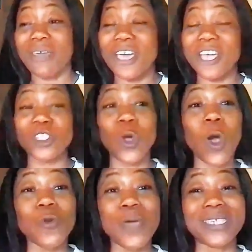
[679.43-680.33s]
there is
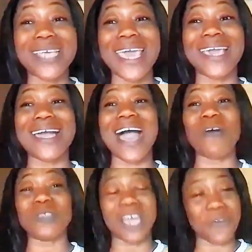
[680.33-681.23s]
always a
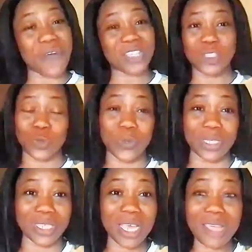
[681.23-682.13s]
counterpart to
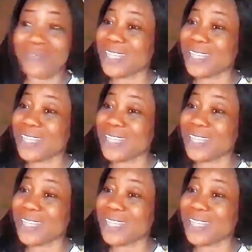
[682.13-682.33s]
it,